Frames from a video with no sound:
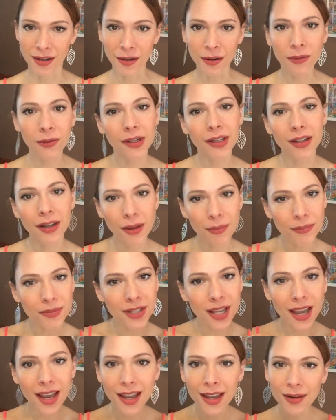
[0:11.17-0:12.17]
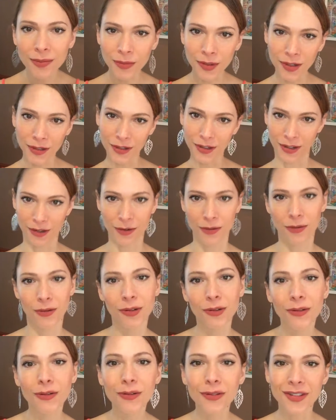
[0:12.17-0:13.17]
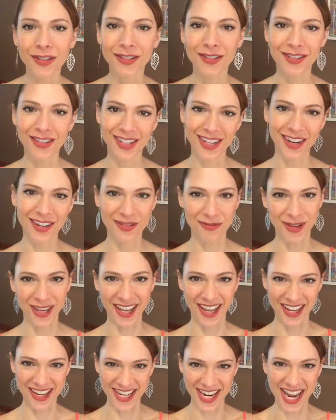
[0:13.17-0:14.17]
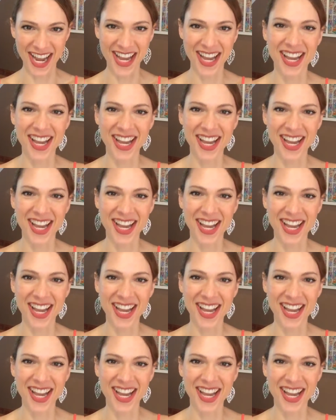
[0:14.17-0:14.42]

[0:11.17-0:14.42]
already hump day and we are gonna cruise into the next weekend.